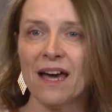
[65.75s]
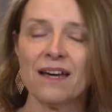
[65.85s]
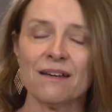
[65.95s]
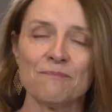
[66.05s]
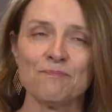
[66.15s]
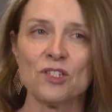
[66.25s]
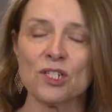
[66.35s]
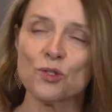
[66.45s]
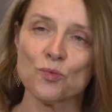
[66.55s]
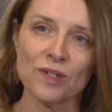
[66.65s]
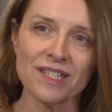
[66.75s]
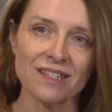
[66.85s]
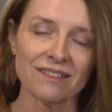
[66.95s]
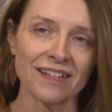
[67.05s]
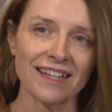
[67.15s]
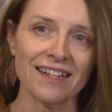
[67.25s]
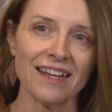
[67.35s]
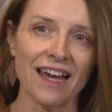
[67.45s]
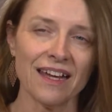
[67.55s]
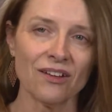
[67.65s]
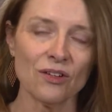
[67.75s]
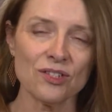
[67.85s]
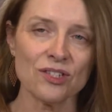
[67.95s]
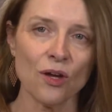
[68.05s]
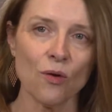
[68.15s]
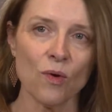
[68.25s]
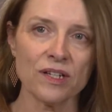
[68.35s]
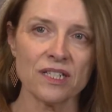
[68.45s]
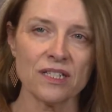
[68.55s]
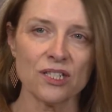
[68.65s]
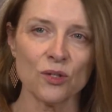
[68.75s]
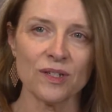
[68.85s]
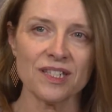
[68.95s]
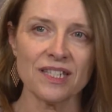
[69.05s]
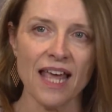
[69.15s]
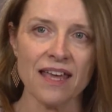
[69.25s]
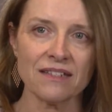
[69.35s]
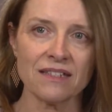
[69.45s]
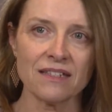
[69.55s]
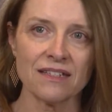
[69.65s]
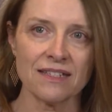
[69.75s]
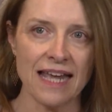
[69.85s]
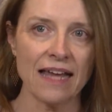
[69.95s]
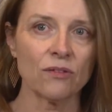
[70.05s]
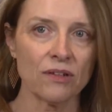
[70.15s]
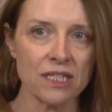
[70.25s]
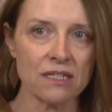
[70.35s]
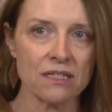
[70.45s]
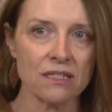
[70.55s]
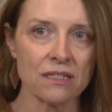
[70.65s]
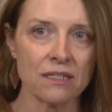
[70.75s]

Um, just recently, I also wanted to assess salaries